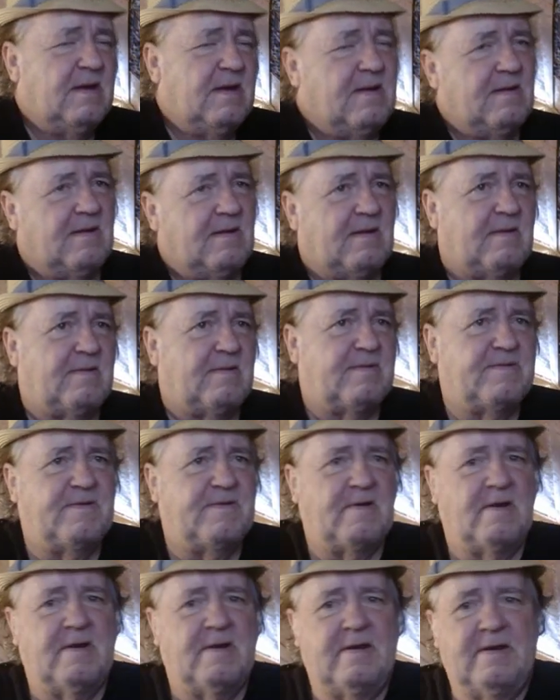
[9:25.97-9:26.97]
or
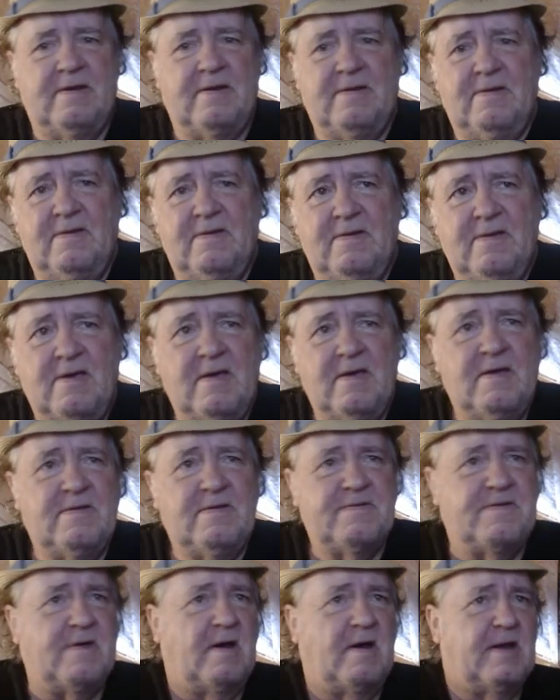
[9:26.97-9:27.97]

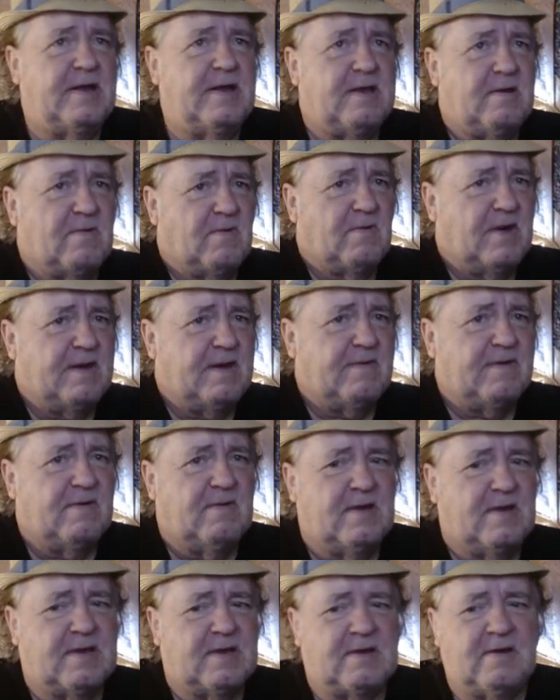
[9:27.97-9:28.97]
Shotty, or whatever you
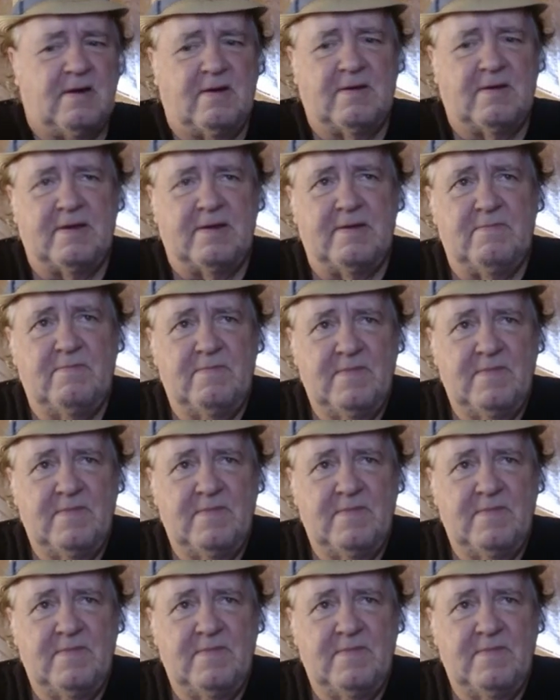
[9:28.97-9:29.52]
want to call him,